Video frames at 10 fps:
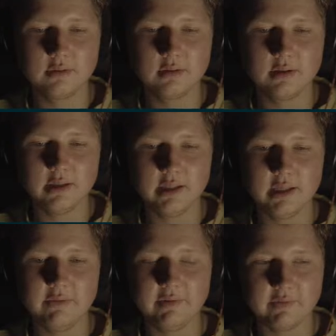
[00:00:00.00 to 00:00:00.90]

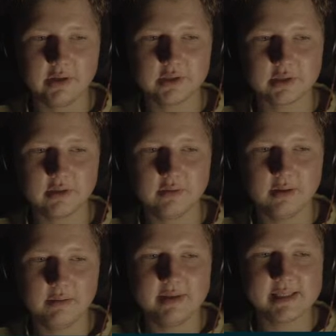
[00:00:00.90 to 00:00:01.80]
We've got a
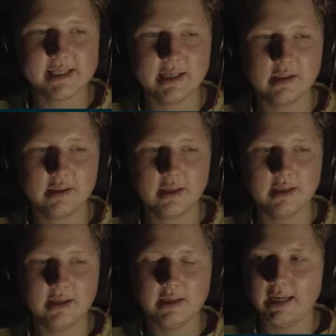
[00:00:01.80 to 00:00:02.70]
missing
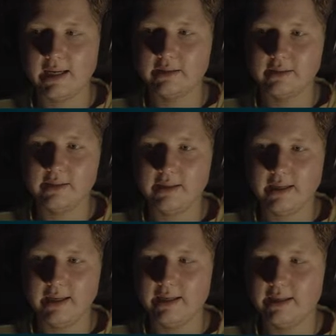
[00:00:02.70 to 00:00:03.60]
thingy at the
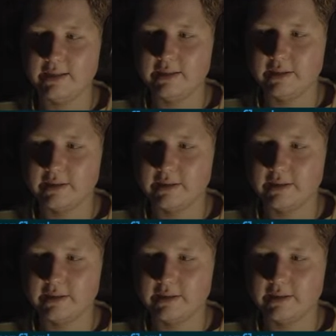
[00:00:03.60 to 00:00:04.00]
end.